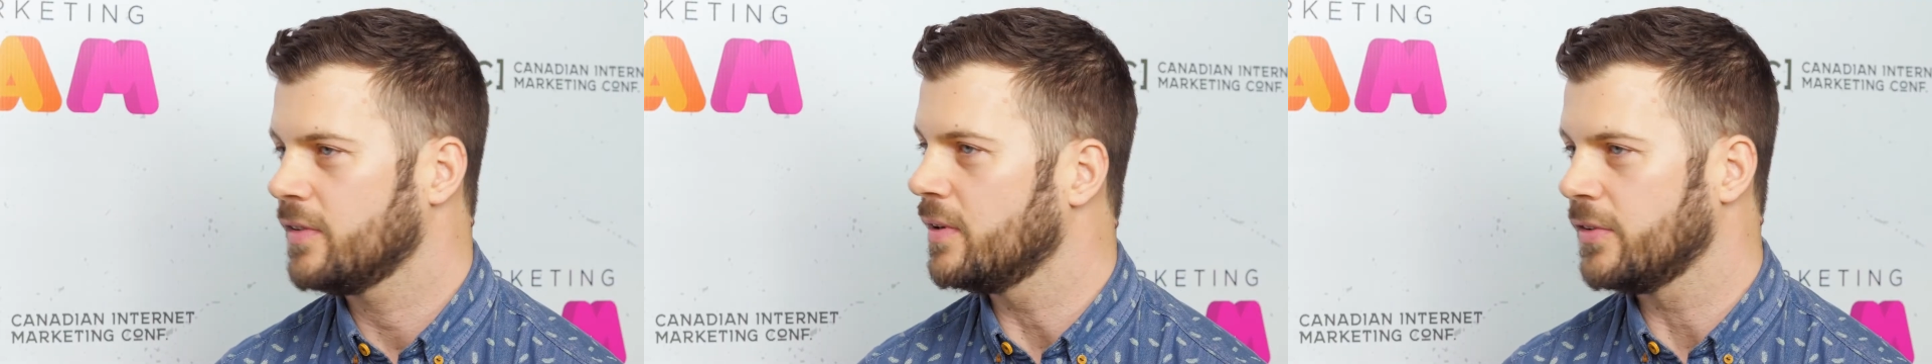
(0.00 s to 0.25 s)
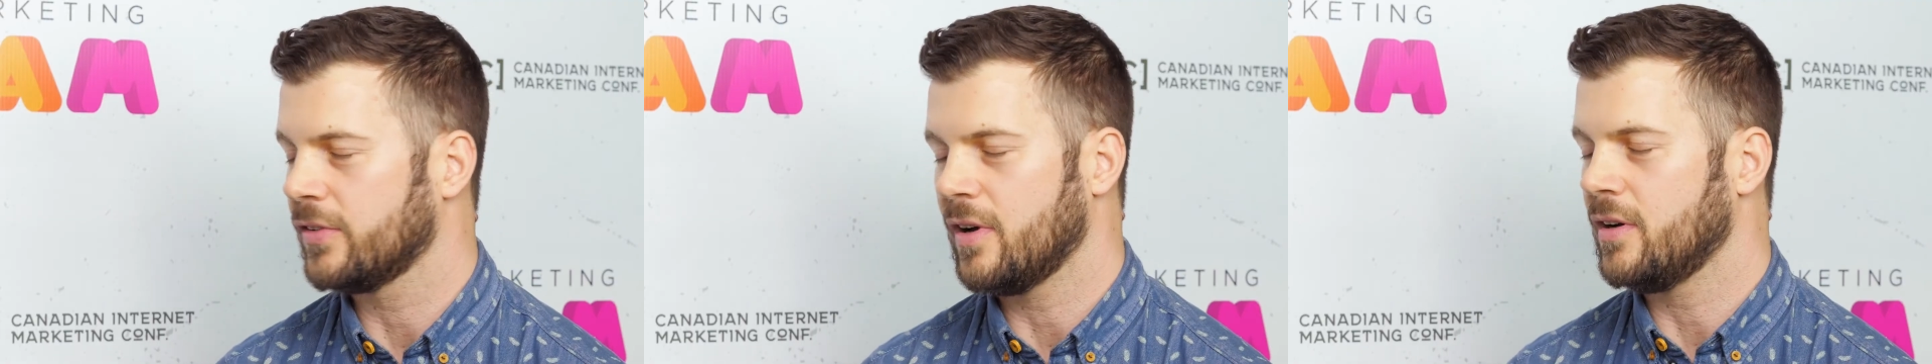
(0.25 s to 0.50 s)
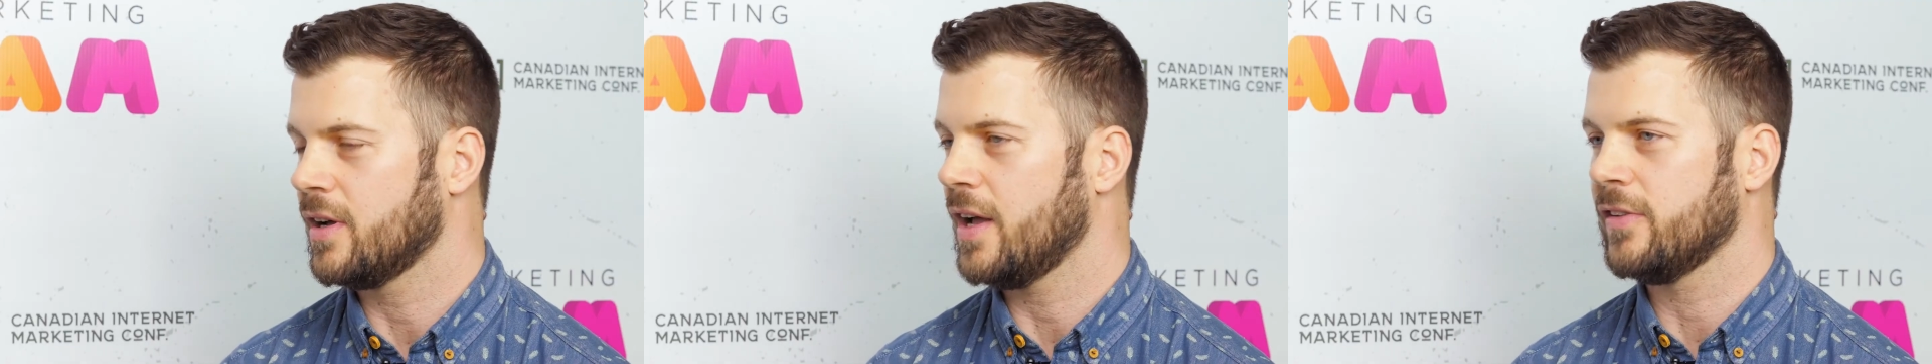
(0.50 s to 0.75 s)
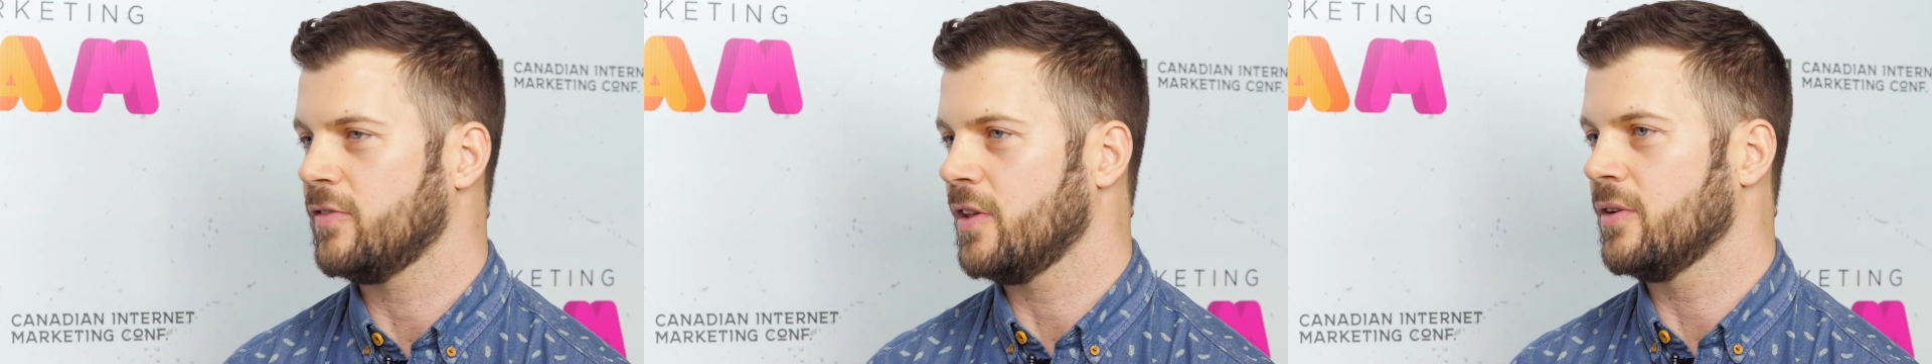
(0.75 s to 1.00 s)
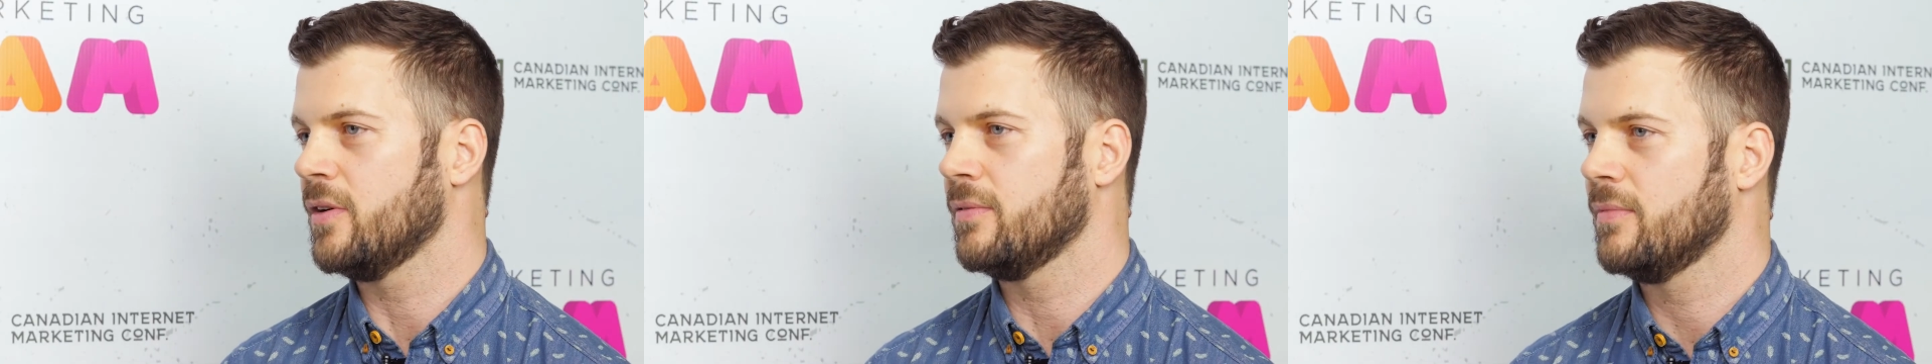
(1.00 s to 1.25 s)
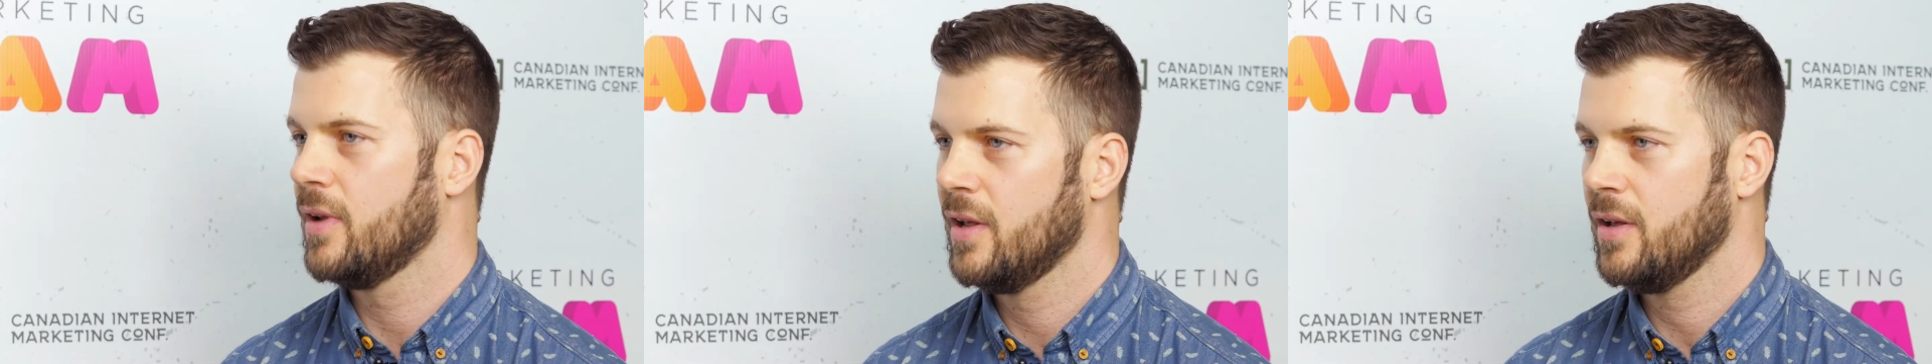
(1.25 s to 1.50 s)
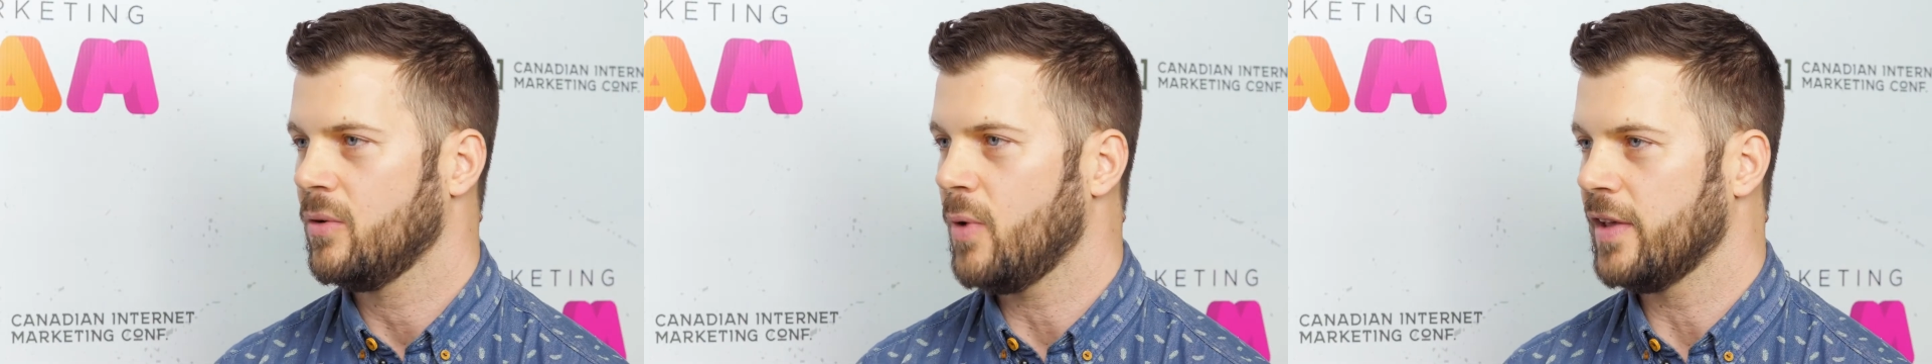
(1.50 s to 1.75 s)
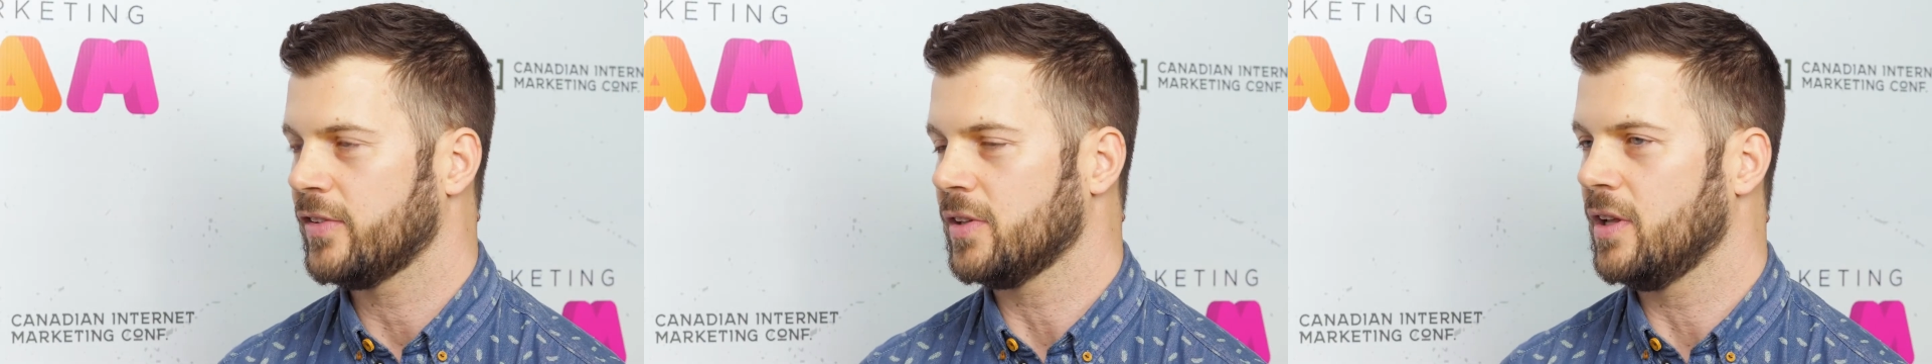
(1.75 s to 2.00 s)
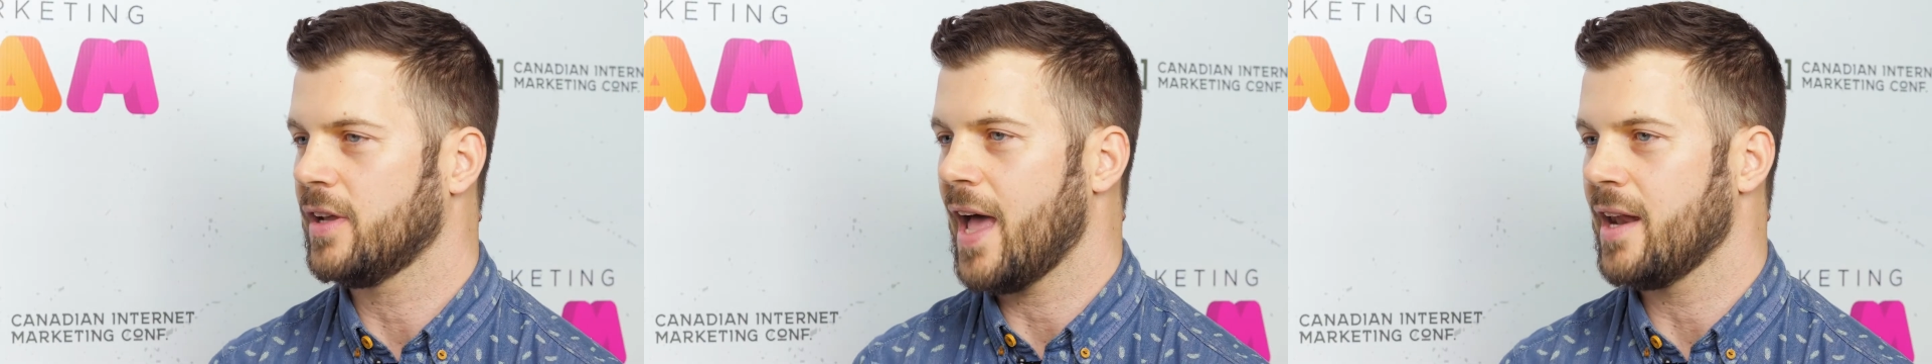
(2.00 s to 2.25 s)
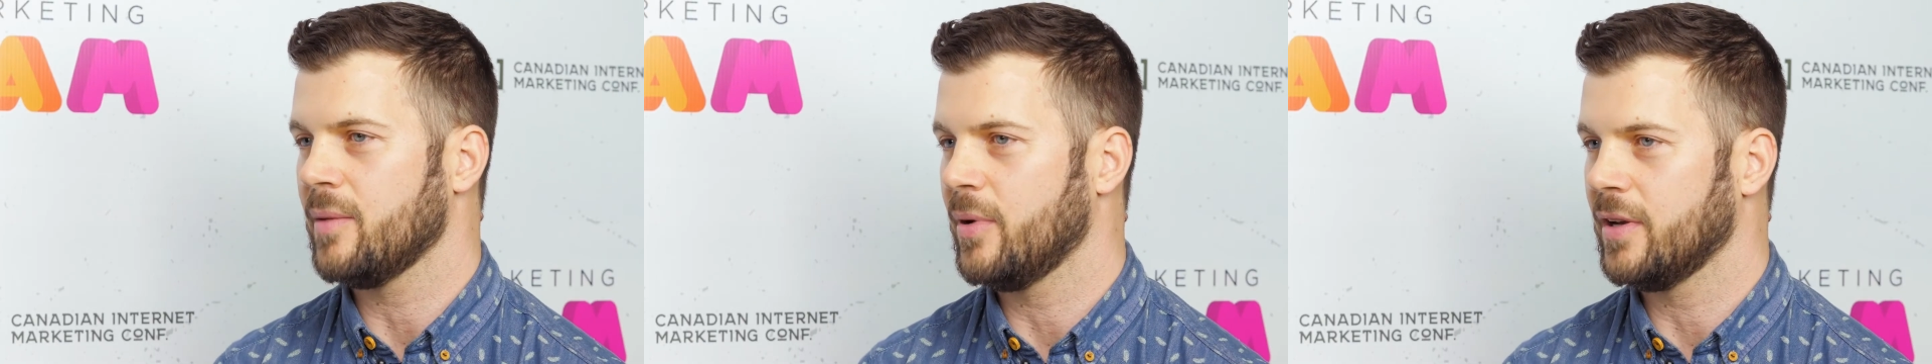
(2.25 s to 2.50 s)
There's all kinds of other ways to look at it,